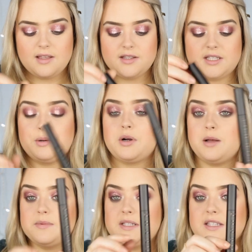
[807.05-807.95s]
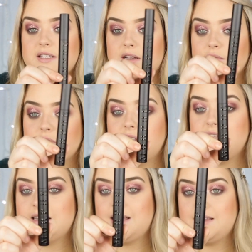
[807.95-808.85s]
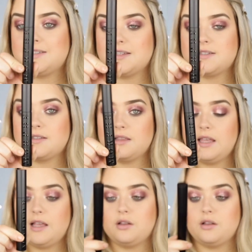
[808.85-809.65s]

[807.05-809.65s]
So it comes in this like really nice sleek